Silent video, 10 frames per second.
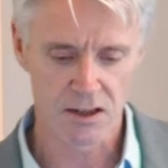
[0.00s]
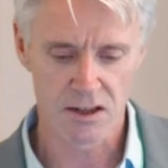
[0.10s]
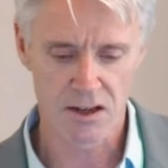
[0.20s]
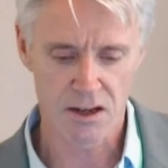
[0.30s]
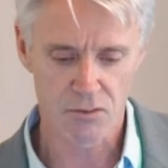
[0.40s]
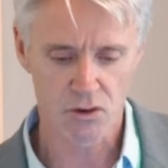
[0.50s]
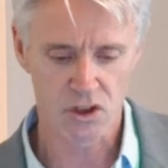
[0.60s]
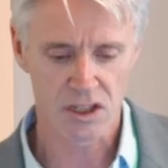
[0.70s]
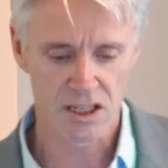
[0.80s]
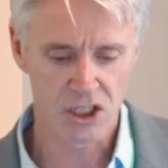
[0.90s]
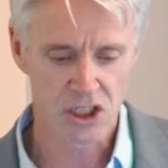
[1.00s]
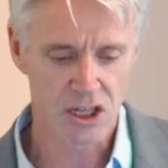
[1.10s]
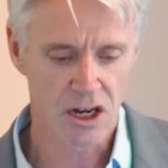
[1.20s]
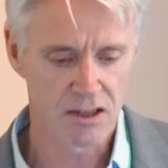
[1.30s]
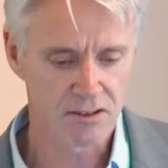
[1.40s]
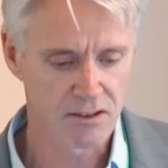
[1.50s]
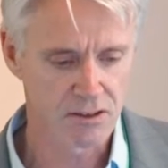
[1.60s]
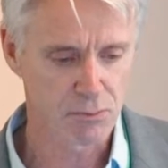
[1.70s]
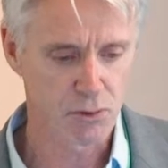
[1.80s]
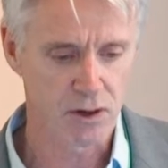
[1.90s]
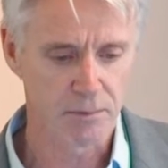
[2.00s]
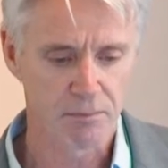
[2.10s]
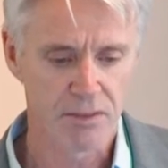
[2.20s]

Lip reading: and unfortunately she dies at this point.